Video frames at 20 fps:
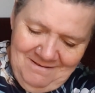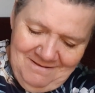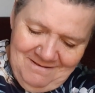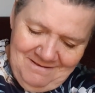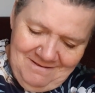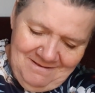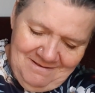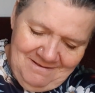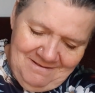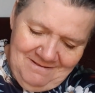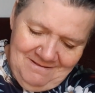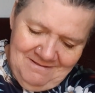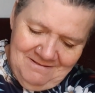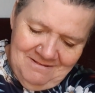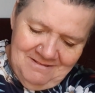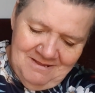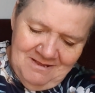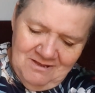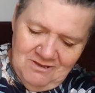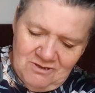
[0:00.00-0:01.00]
yeah,
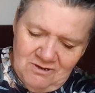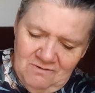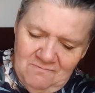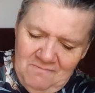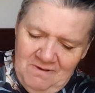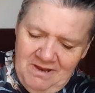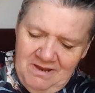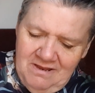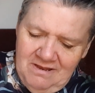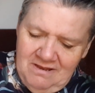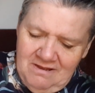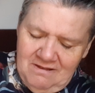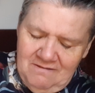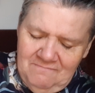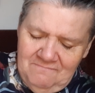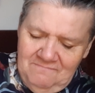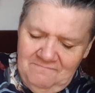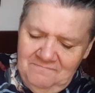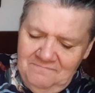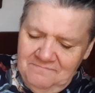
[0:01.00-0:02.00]
these are my...
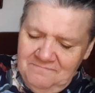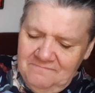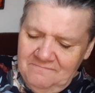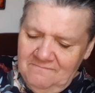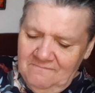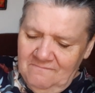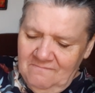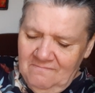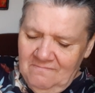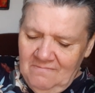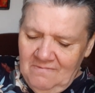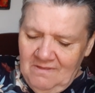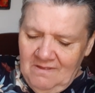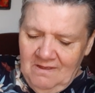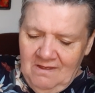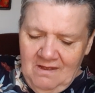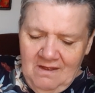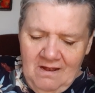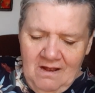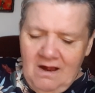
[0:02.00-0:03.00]

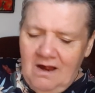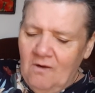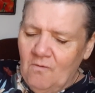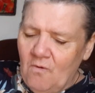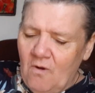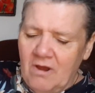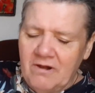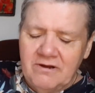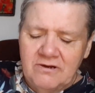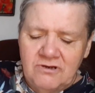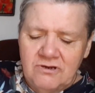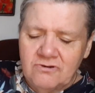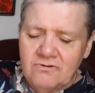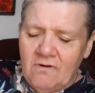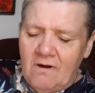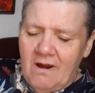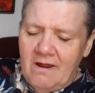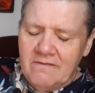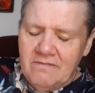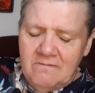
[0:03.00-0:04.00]
I wanted to
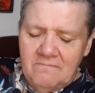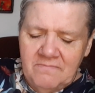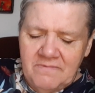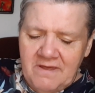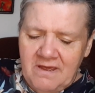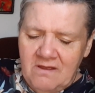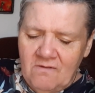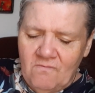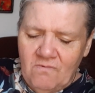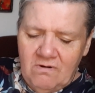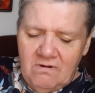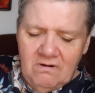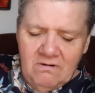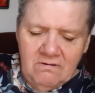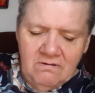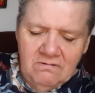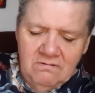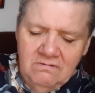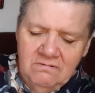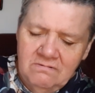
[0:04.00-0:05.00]
try them. They
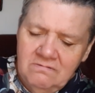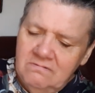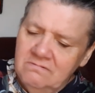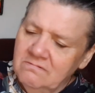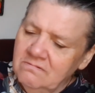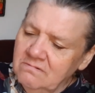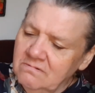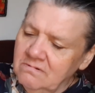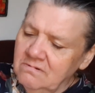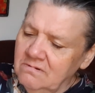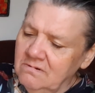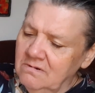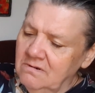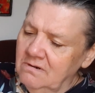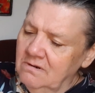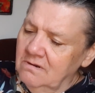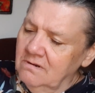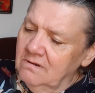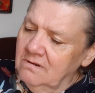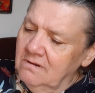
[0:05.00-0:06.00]
were
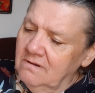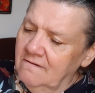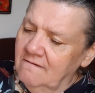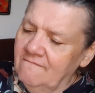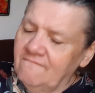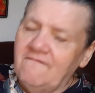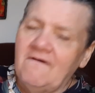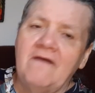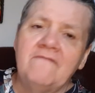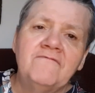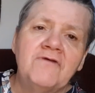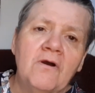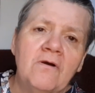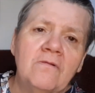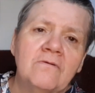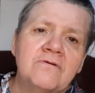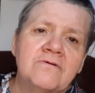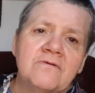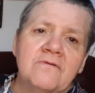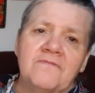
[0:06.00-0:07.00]

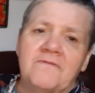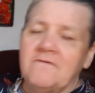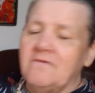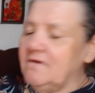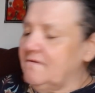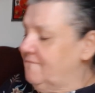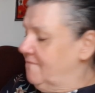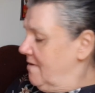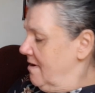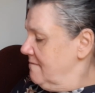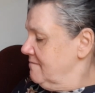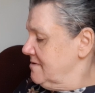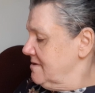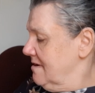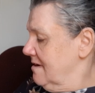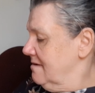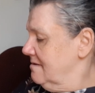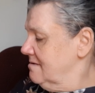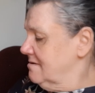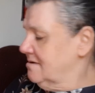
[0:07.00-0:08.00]

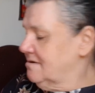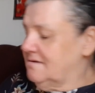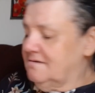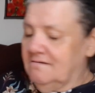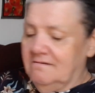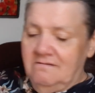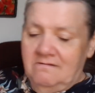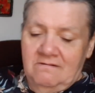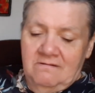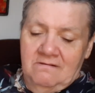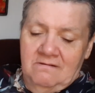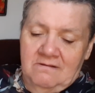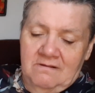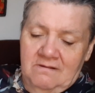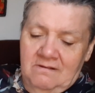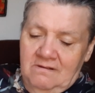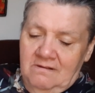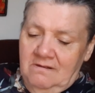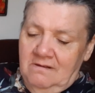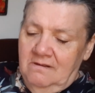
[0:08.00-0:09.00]
$5.35.
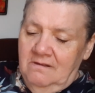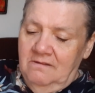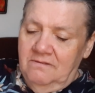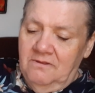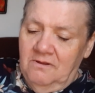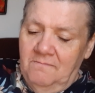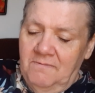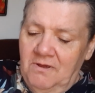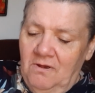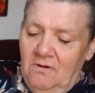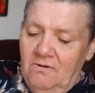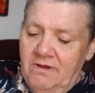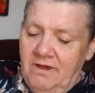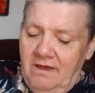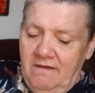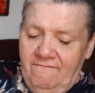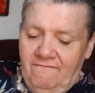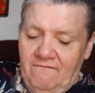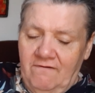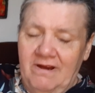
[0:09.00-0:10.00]
They'll be
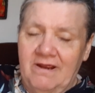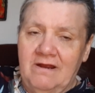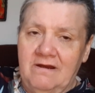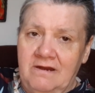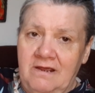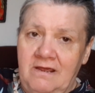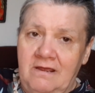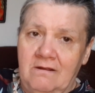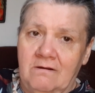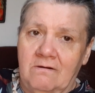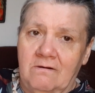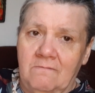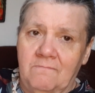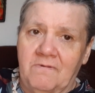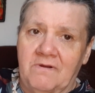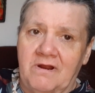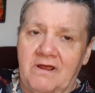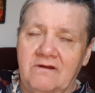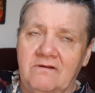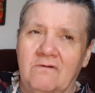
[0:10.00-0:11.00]
okay for in here,
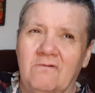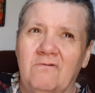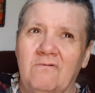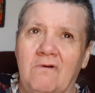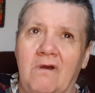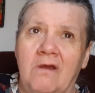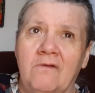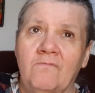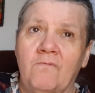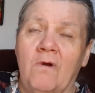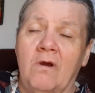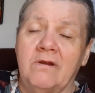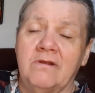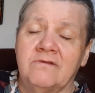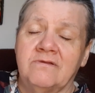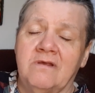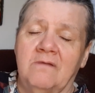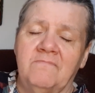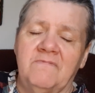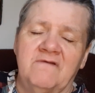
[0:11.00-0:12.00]
but I don't know. I wanted
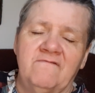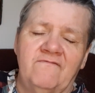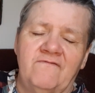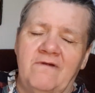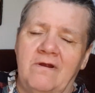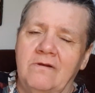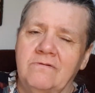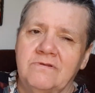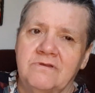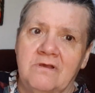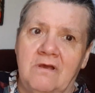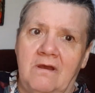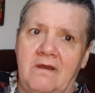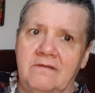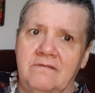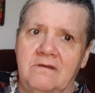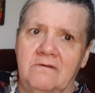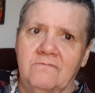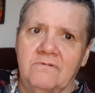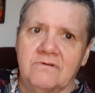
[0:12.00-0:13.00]
something for
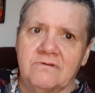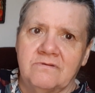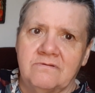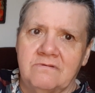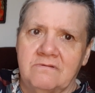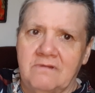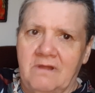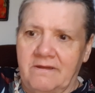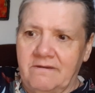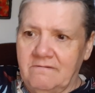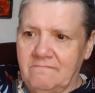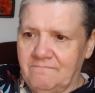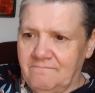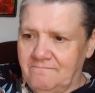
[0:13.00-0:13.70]
outside that was, like,